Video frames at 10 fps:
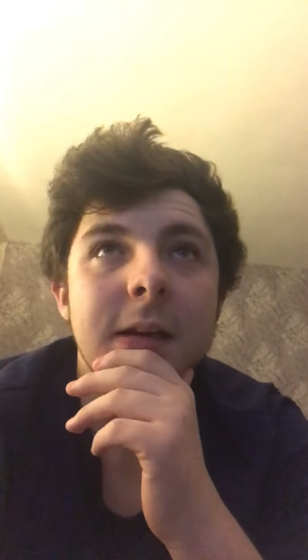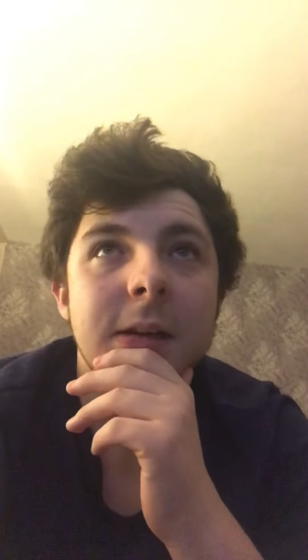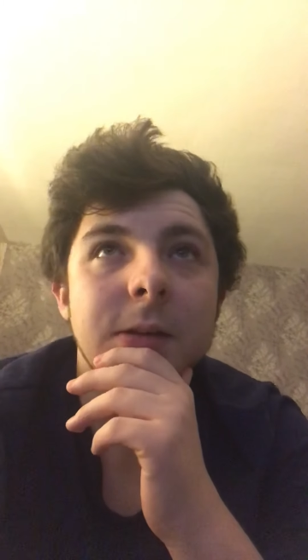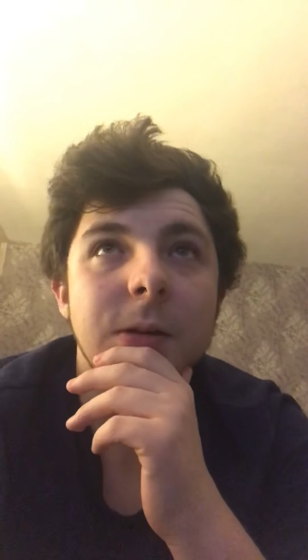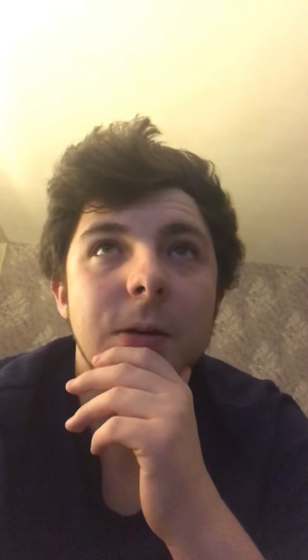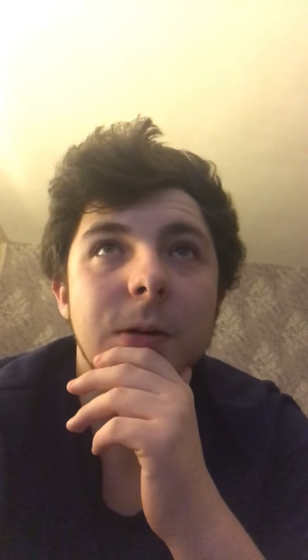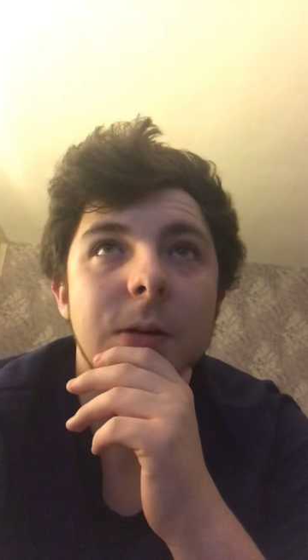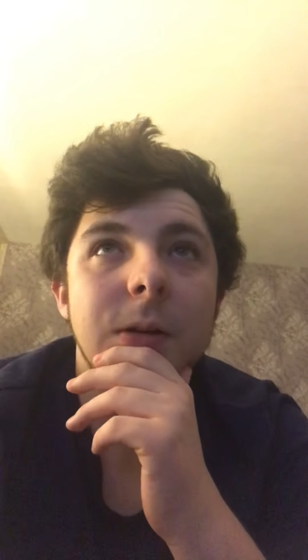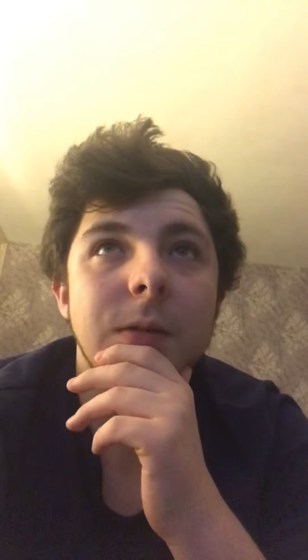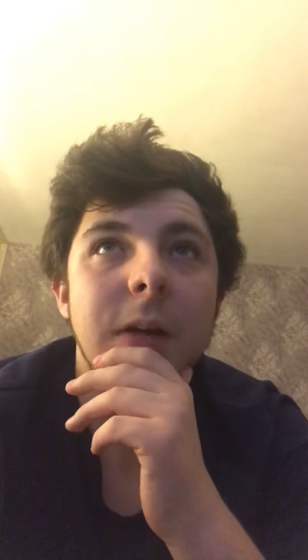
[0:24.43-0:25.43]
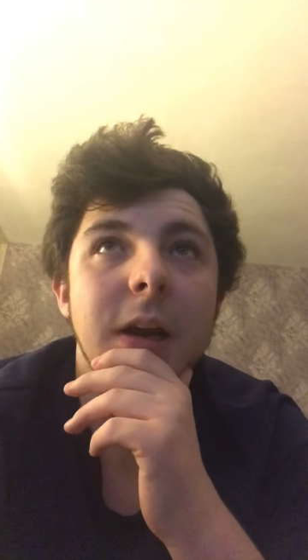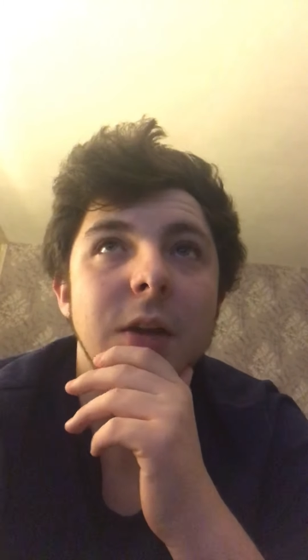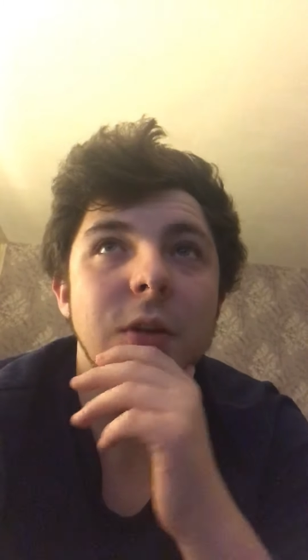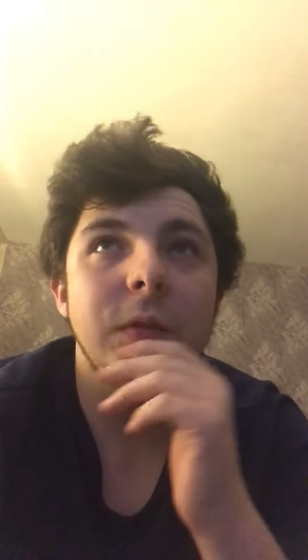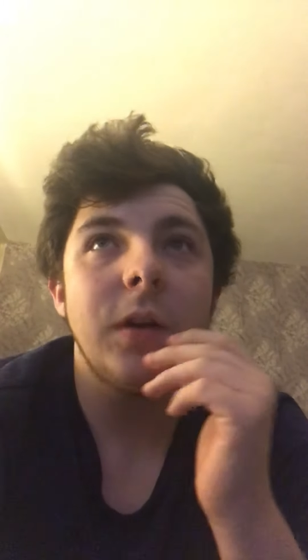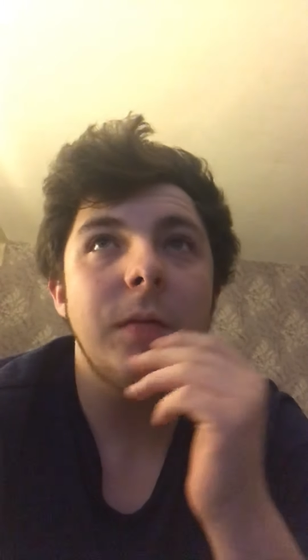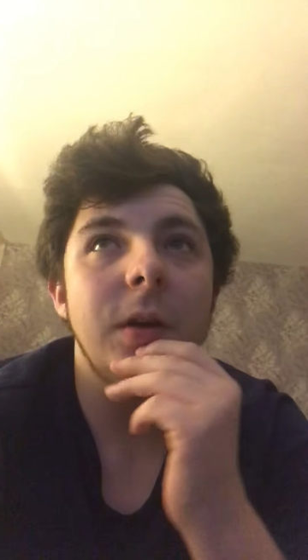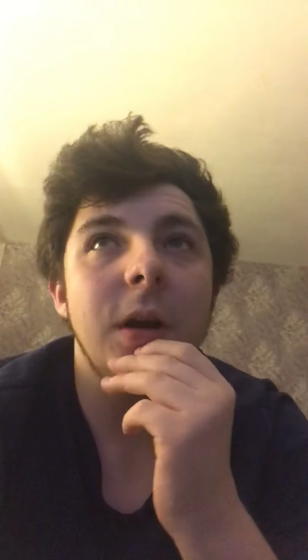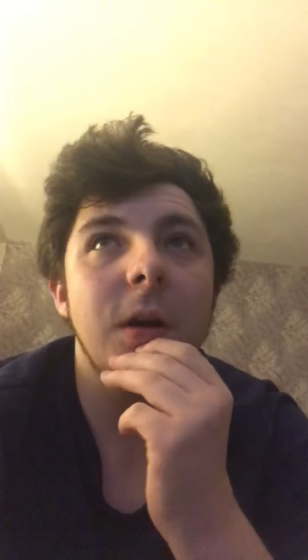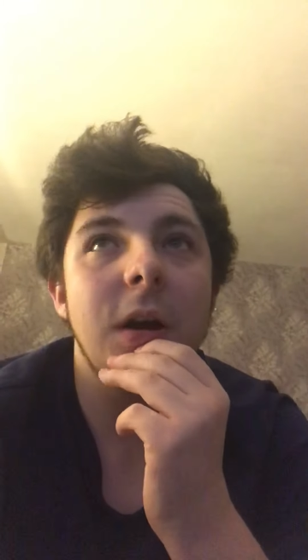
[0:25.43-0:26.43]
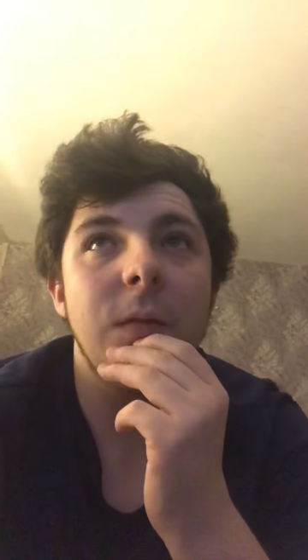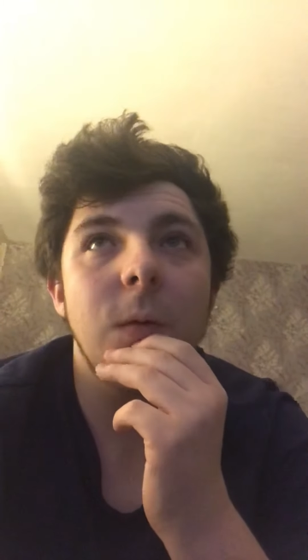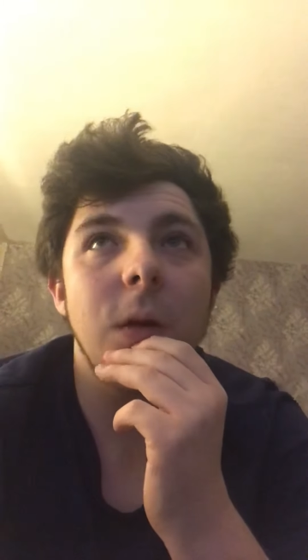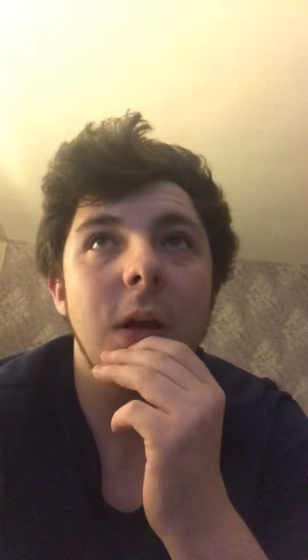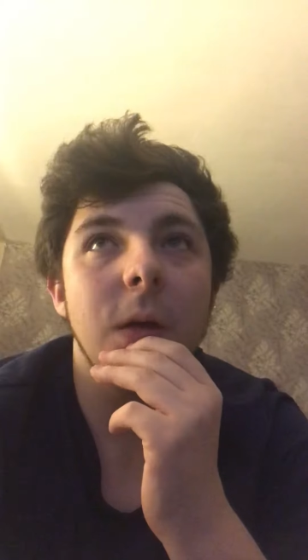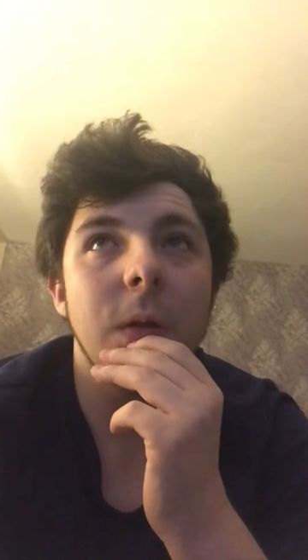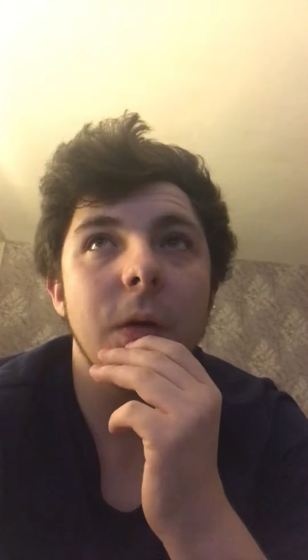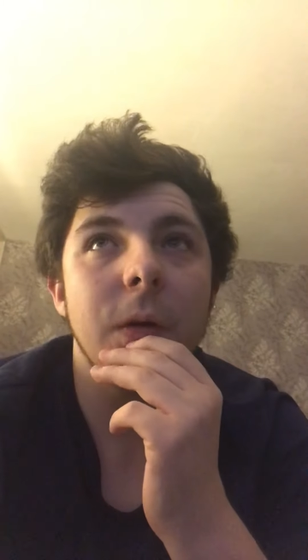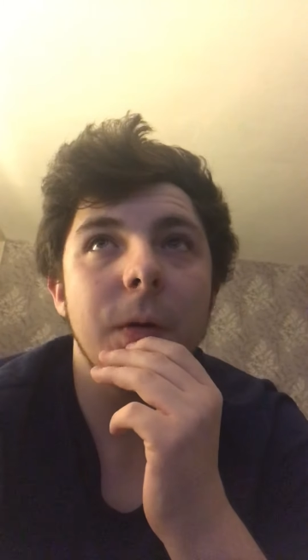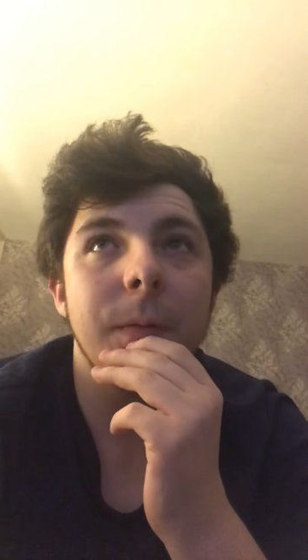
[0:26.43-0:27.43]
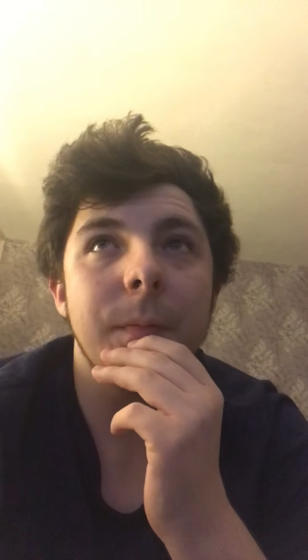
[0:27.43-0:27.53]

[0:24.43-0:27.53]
So, right, just for everyone out there